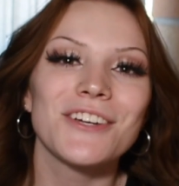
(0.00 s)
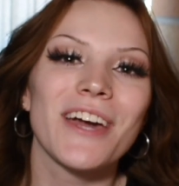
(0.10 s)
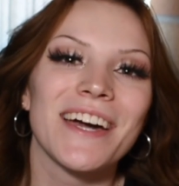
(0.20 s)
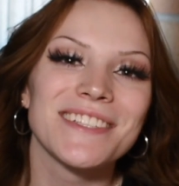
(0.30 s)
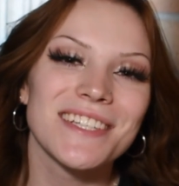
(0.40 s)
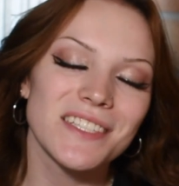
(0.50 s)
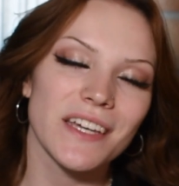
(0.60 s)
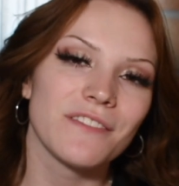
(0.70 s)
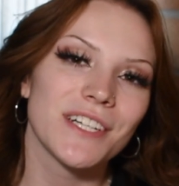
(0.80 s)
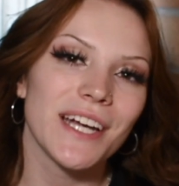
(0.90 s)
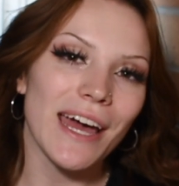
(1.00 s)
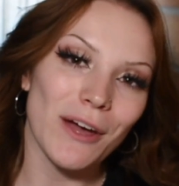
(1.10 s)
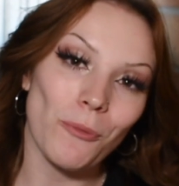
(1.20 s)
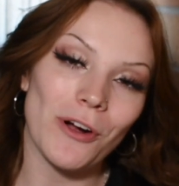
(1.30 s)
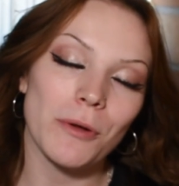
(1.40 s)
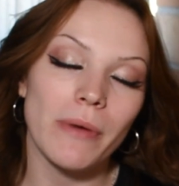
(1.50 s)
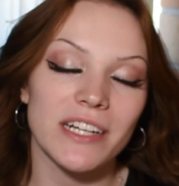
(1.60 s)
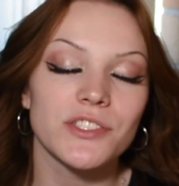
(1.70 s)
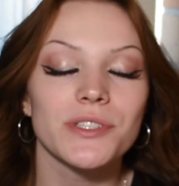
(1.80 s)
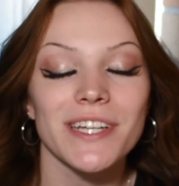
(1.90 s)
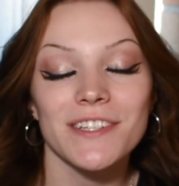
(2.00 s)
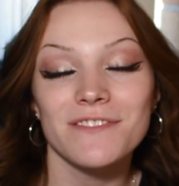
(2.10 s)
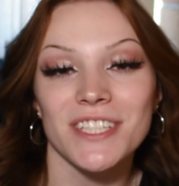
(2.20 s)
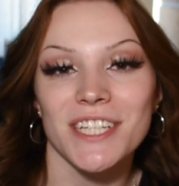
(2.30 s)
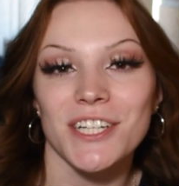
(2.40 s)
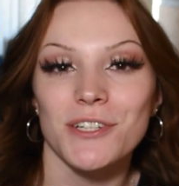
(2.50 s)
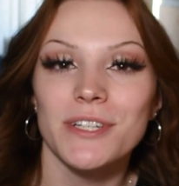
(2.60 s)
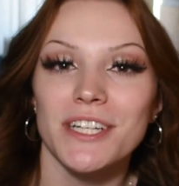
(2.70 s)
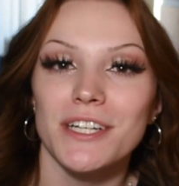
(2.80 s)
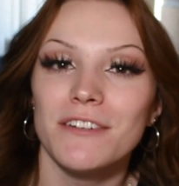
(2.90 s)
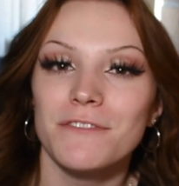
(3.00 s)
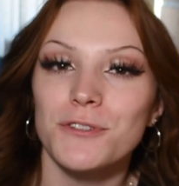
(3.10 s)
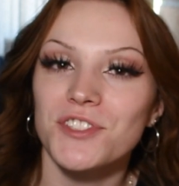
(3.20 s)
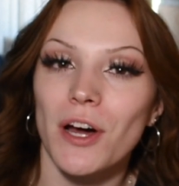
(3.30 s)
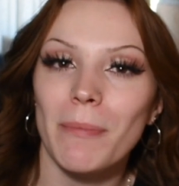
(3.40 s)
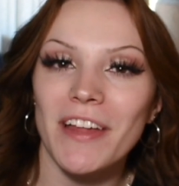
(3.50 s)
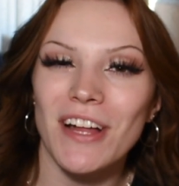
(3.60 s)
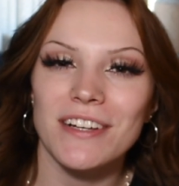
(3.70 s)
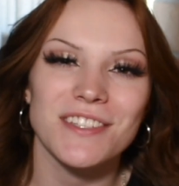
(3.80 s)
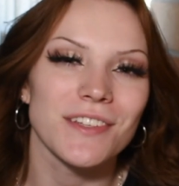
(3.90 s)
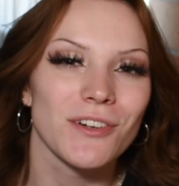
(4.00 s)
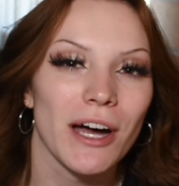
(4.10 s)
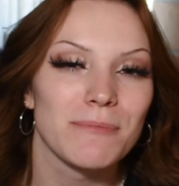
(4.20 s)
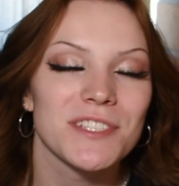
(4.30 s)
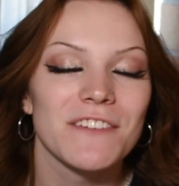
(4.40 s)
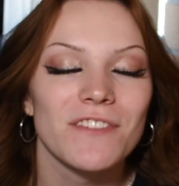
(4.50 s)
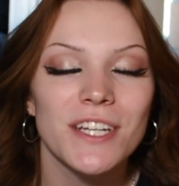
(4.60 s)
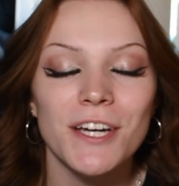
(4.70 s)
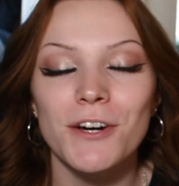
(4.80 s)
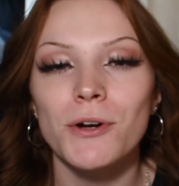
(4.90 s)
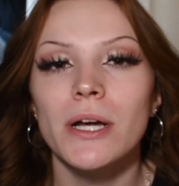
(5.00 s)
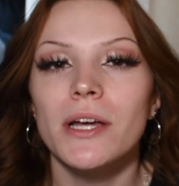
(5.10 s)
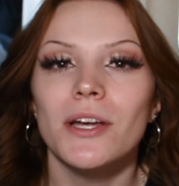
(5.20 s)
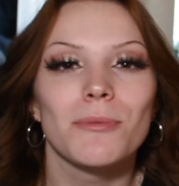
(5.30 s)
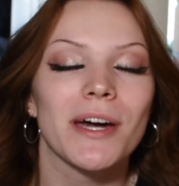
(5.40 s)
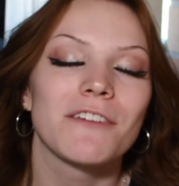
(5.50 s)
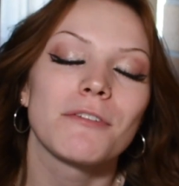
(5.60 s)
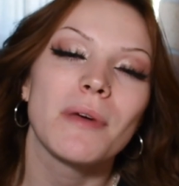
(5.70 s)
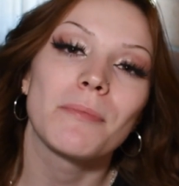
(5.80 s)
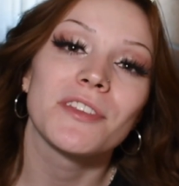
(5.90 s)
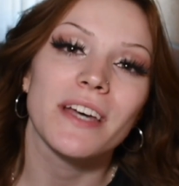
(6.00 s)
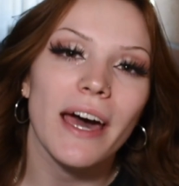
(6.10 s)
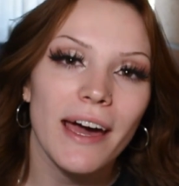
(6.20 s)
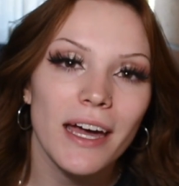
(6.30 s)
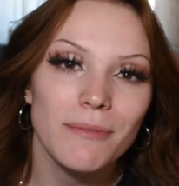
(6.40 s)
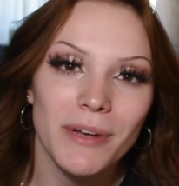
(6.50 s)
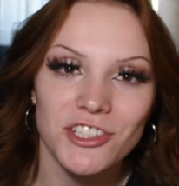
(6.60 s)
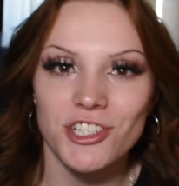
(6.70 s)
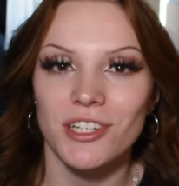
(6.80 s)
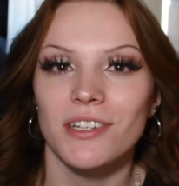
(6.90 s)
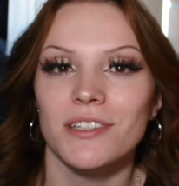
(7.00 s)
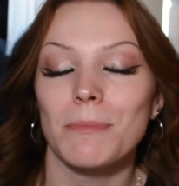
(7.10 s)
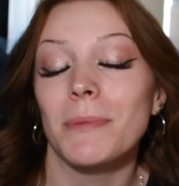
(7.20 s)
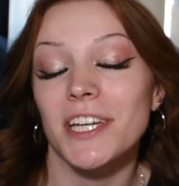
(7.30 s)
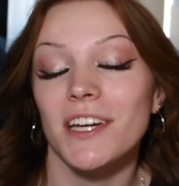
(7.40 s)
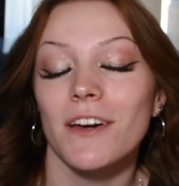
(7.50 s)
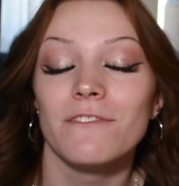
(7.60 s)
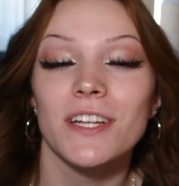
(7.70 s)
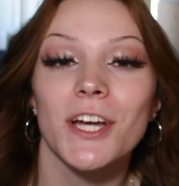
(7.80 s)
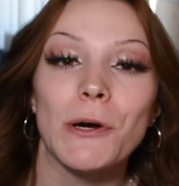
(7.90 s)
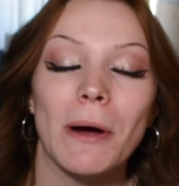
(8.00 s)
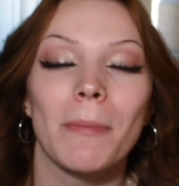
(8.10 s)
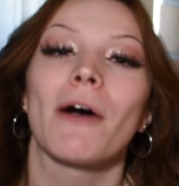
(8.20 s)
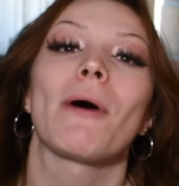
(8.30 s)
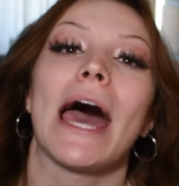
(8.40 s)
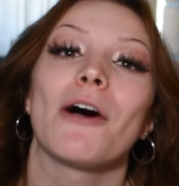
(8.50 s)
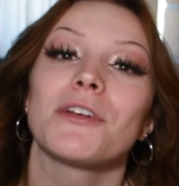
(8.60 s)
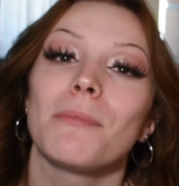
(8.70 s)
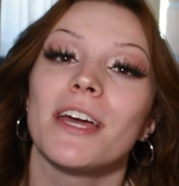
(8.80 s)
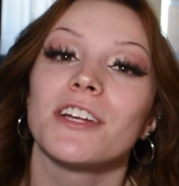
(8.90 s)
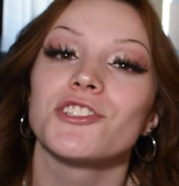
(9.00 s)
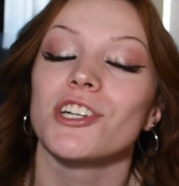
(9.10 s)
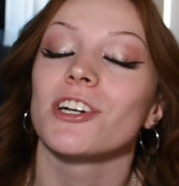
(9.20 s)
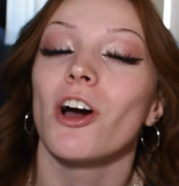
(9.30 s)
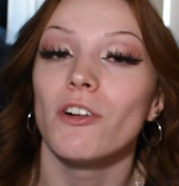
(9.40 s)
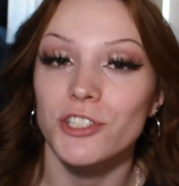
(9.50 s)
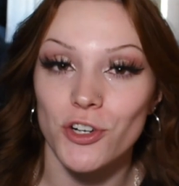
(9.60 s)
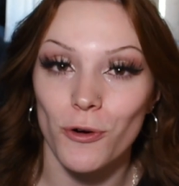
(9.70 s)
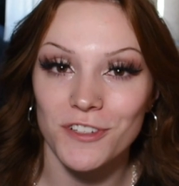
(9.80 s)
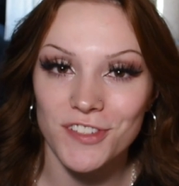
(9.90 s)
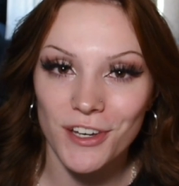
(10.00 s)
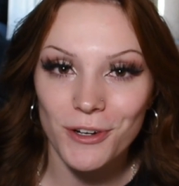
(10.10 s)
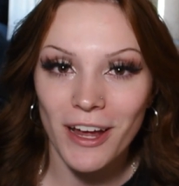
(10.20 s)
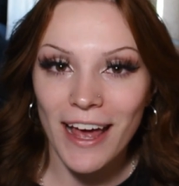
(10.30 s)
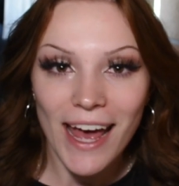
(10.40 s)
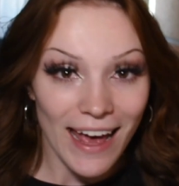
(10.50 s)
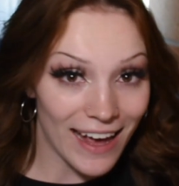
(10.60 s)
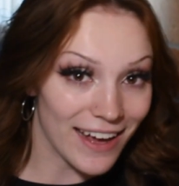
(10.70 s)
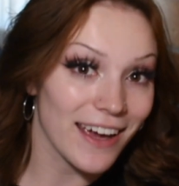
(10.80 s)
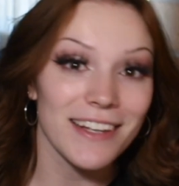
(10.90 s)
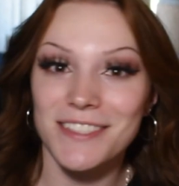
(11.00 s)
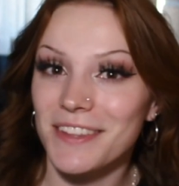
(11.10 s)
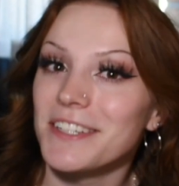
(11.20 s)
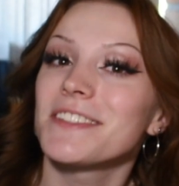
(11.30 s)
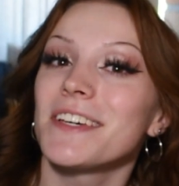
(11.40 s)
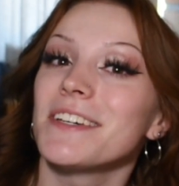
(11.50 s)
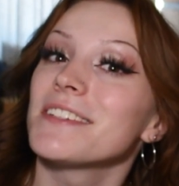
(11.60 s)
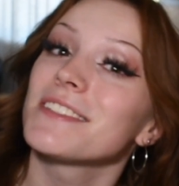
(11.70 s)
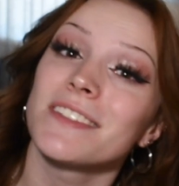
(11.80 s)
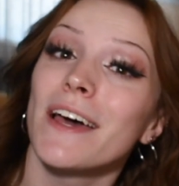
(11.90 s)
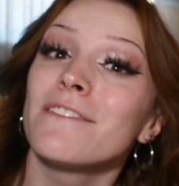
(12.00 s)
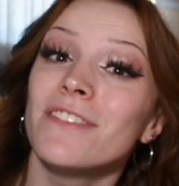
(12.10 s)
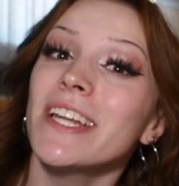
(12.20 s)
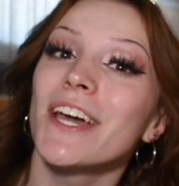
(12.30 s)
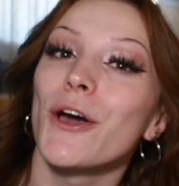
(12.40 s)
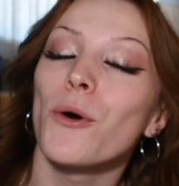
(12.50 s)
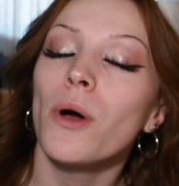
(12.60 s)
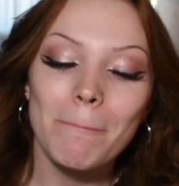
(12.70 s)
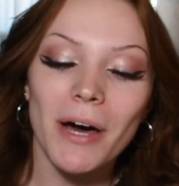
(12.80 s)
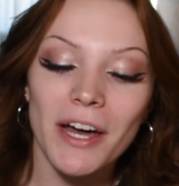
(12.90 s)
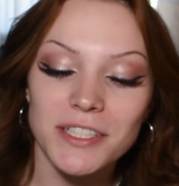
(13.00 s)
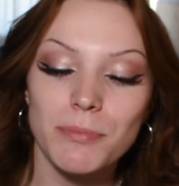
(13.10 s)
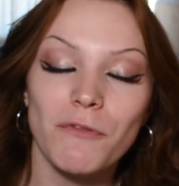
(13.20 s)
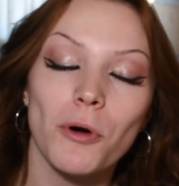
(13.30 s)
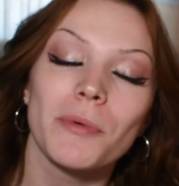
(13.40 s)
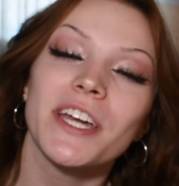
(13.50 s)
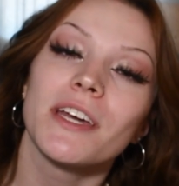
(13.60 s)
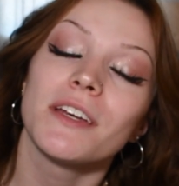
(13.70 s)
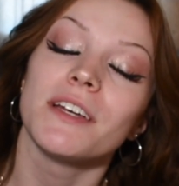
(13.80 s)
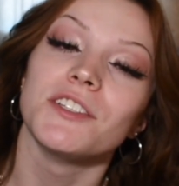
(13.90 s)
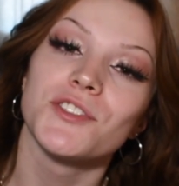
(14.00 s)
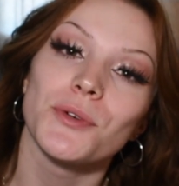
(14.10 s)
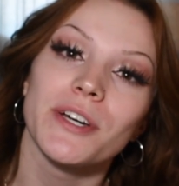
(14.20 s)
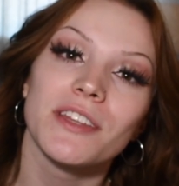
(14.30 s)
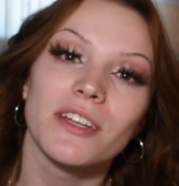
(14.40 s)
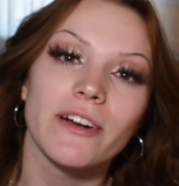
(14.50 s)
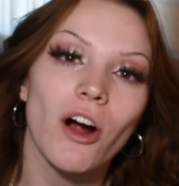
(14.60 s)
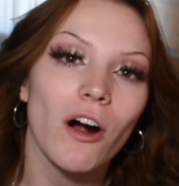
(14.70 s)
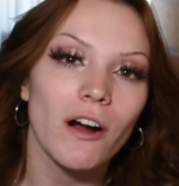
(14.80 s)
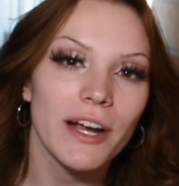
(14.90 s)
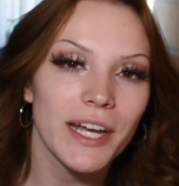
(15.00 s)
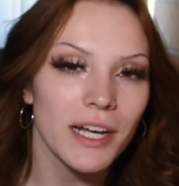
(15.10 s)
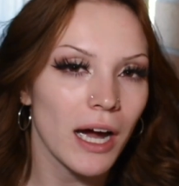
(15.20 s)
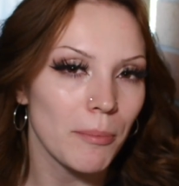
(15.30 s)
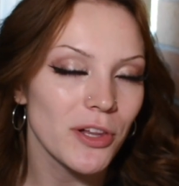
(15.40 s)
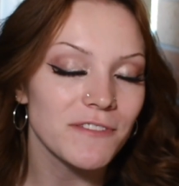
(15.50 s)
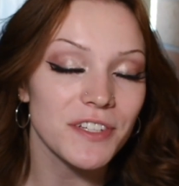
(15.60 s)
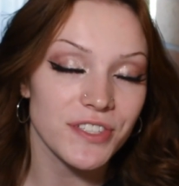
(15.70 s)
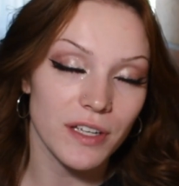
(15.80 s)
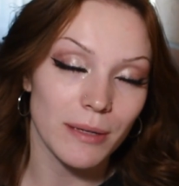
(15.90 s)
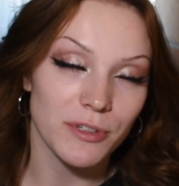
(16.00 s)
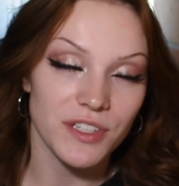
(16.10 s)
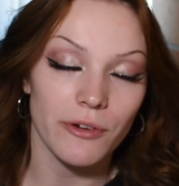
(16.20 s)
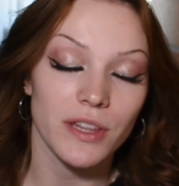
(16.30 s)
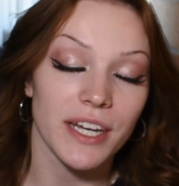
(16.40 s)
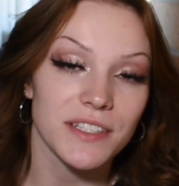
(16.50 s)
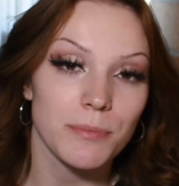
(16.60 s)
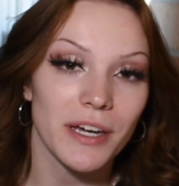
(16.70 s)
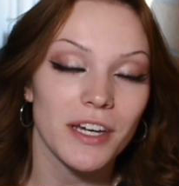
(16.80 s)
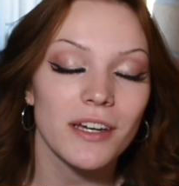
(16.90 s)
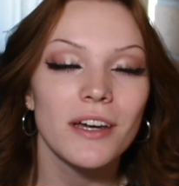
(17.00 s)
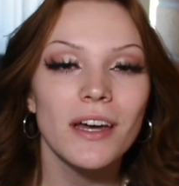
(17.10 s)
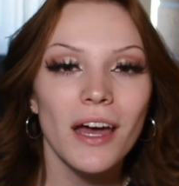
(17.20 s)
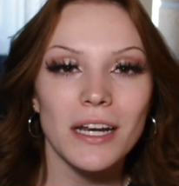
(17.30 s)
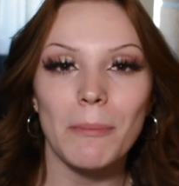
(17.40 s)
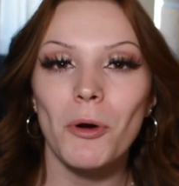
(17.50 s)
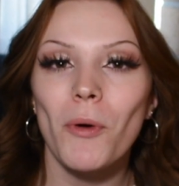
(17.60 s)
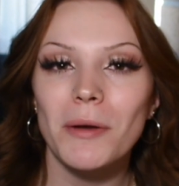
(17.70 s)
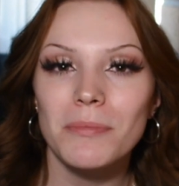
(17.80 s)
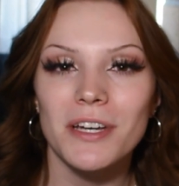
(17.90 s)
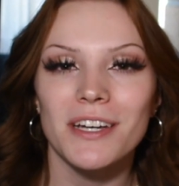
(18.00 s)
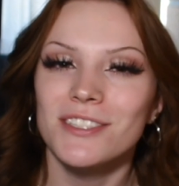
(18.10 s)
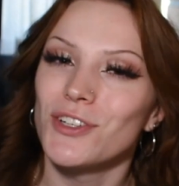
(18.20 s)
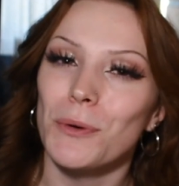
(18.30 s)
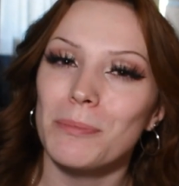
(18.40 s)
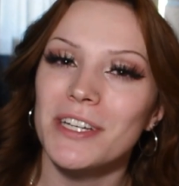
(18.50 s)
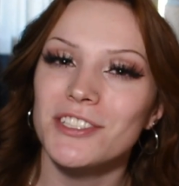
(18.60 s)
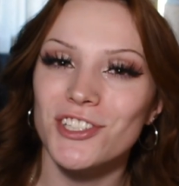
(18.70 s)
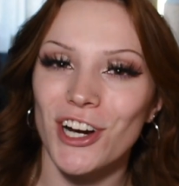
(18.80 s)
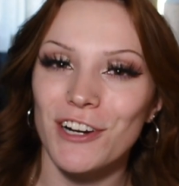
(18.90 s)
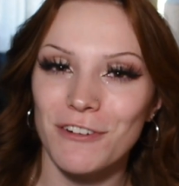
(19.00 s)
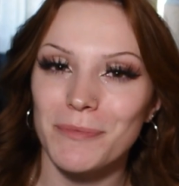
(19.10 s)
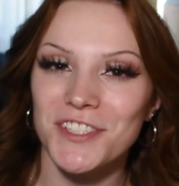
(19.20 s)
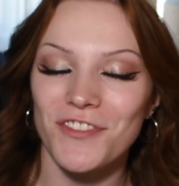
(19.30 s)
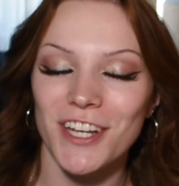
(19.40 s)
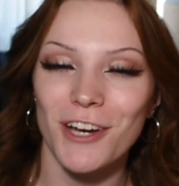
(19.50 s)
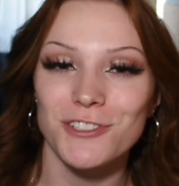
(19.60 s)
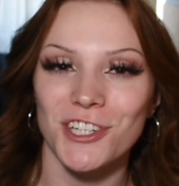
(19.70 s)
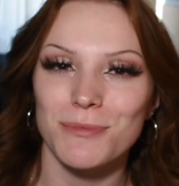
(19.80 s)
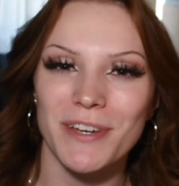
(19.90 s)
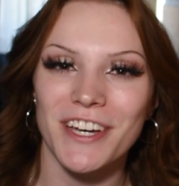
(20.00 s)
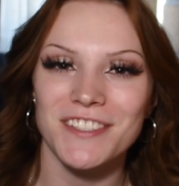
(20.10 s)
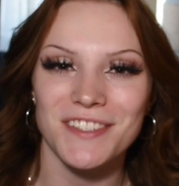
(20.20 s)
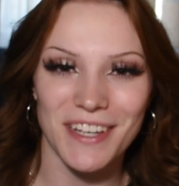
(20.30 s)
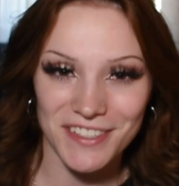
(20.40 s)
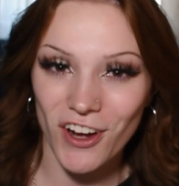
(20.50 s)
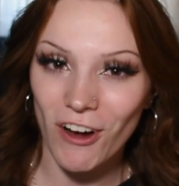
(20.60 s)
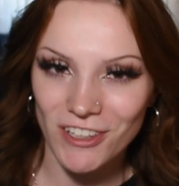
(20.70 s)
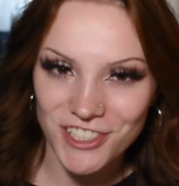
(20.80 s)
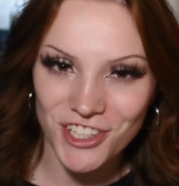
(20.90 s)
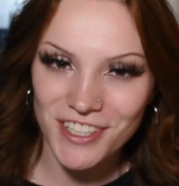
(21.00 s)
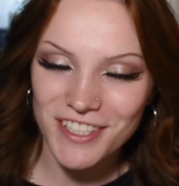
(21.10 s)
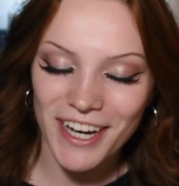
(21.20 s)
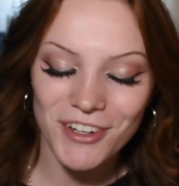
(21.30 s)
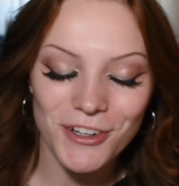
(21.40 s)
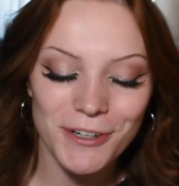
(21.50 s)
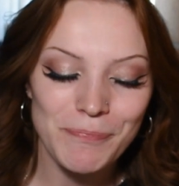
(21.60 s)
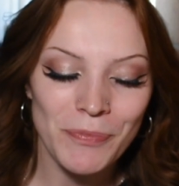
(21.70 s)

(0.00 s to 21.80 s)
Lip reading: guys, it's Avery and welcome back to another video. If you saw my last little update video, you might have remembered that I had mentioned making a video about how to manage your college course load, and this is said video. But before we get into it, there are a couple of disclaimers I would like to make. Number one being, don't be deterred from this video just because it says college in the title.